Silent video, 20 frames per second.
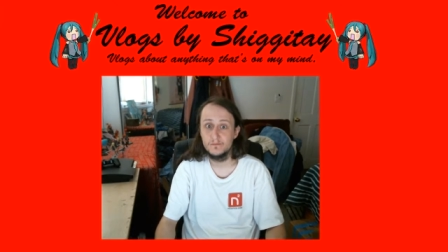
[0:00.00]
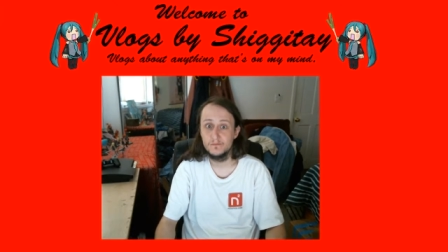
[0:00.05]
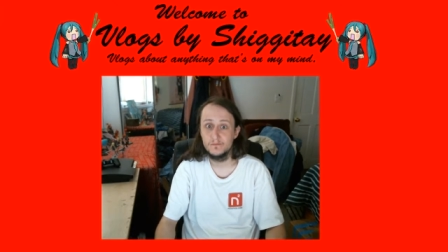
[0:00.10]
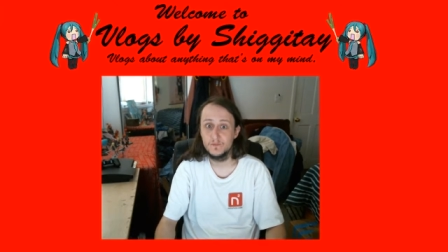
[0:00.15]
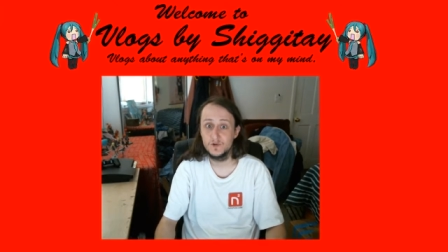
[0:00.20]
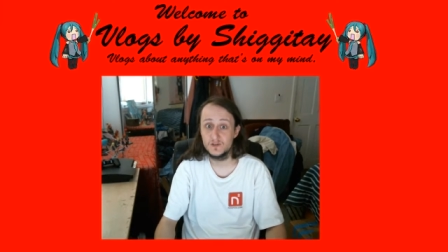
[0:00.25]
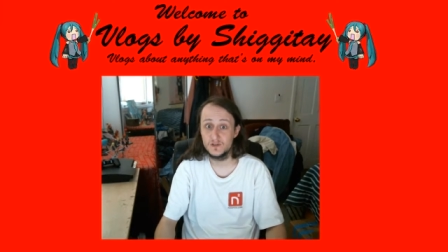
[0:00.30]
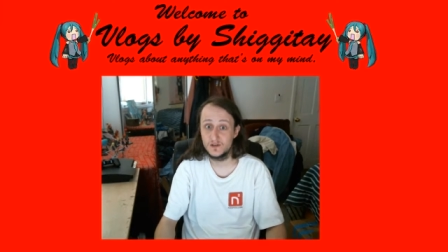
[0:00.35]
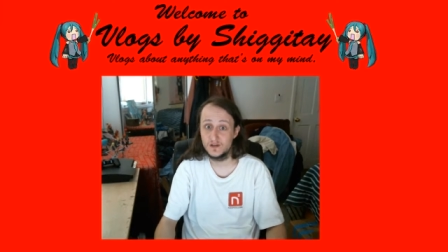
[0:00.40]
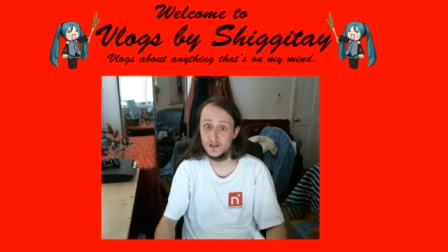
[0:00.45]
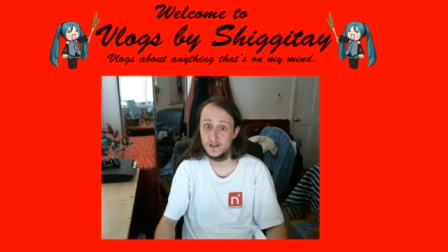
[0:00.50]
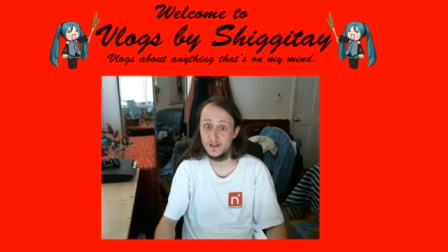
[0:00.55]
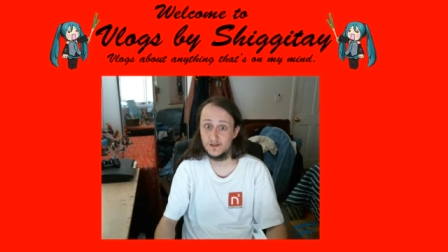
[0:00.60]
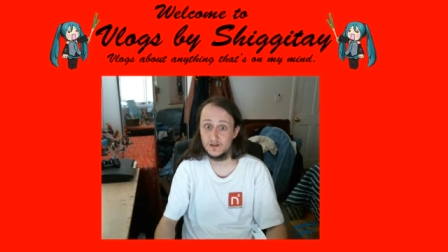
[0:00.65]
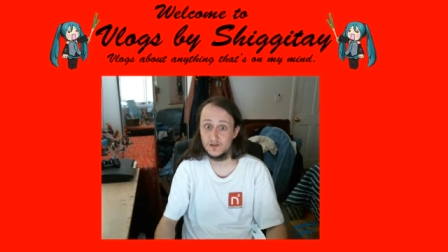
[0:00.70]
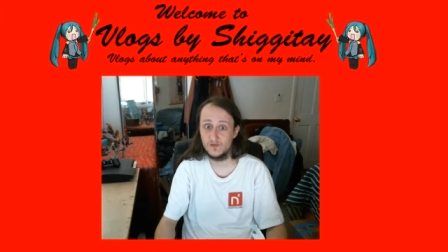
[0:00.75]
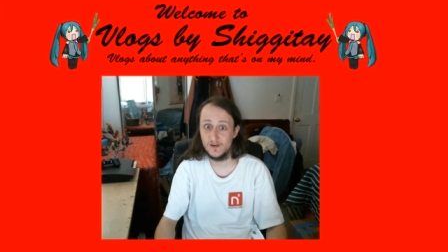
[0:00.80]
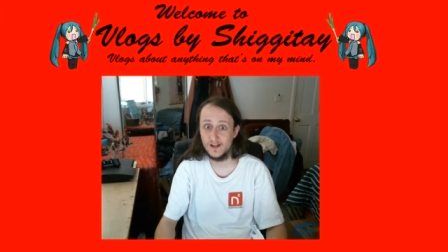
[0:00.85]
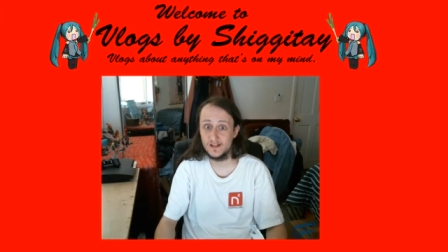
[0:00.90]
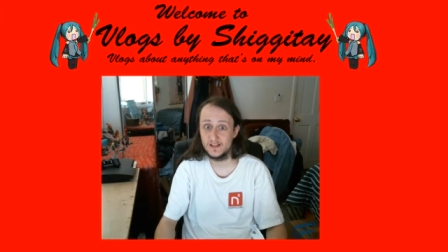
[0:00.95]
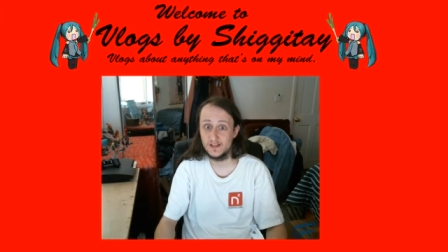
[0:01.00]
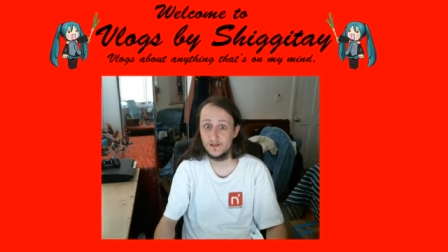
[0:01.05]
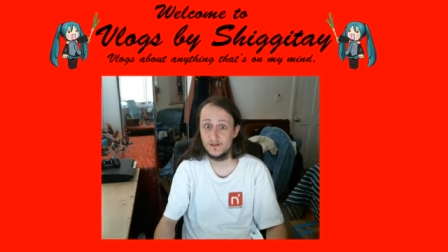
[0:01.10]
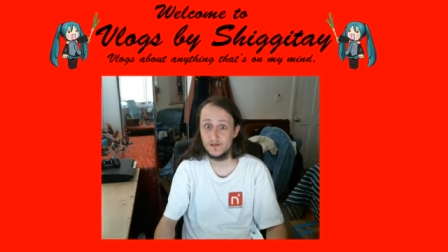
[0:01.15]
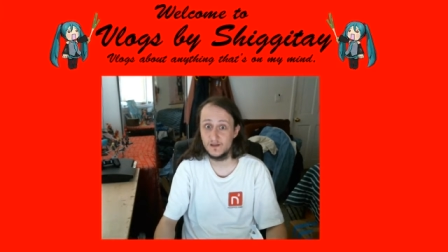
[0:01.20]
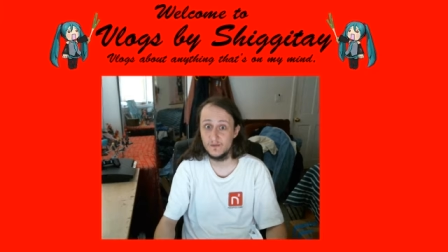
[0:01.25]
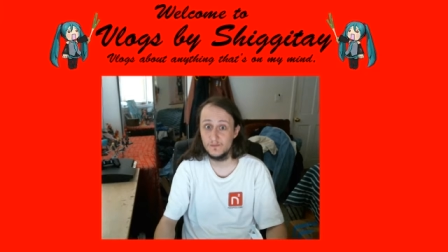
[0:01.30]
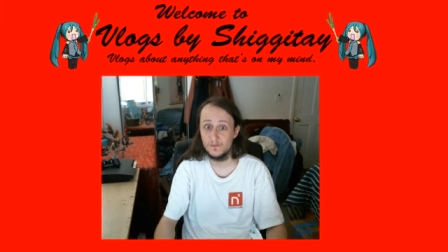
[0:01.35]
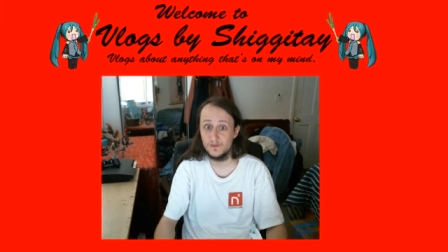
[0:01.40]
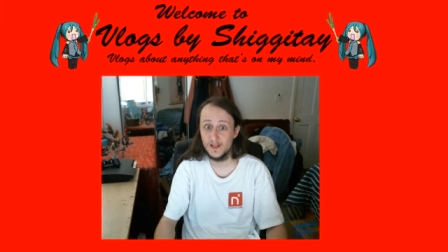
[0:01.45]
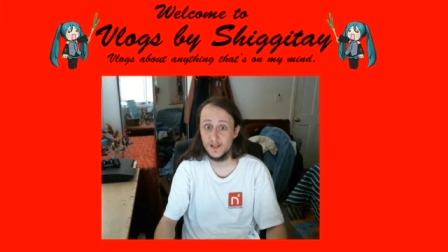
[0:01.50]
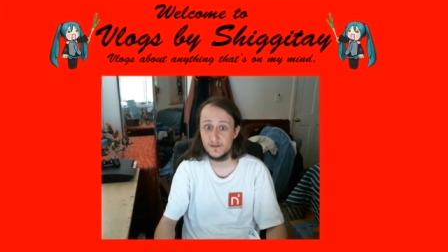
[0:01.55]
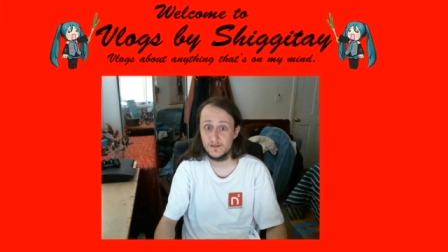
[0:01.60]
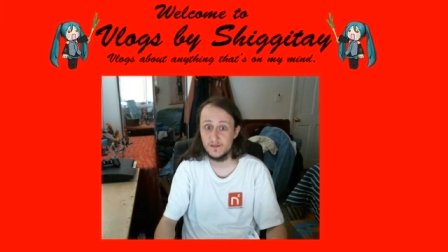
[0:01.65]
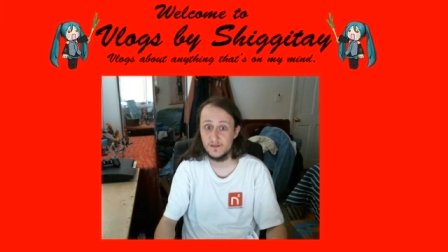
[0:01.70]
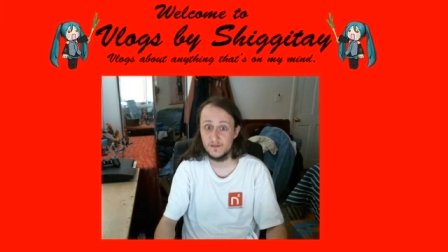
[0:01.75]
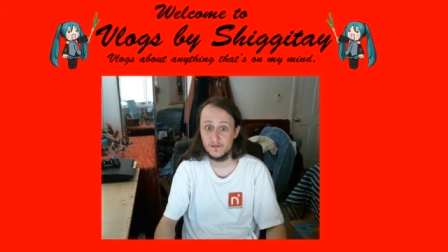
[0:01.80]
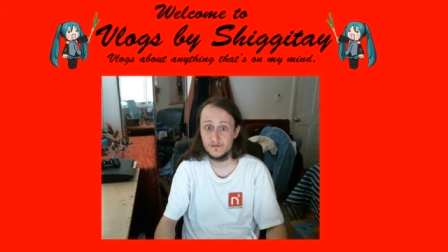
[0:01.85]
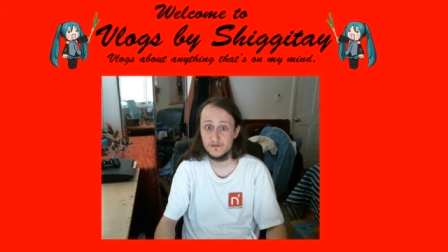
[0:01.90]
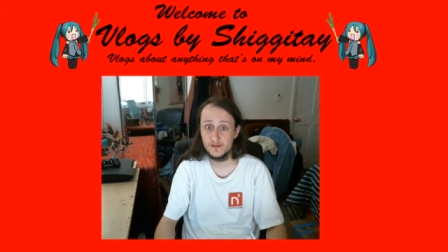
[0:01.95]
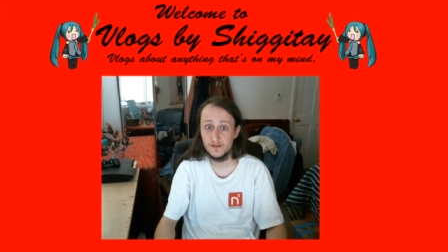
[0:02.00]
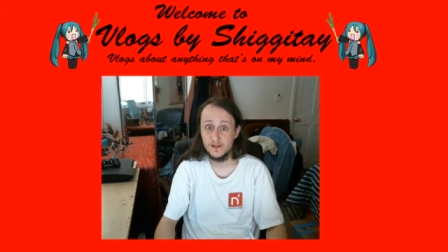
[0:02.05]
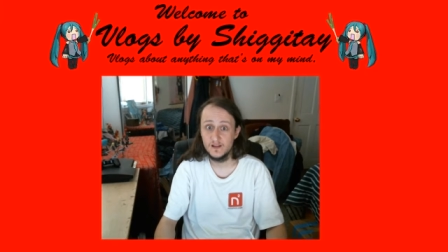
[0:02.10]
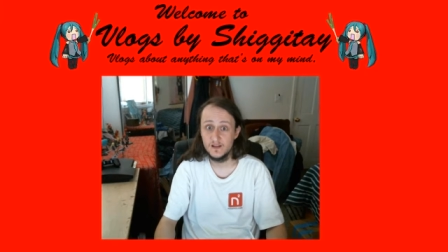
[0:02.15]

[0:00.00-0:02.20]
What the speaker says: Which, granted, some places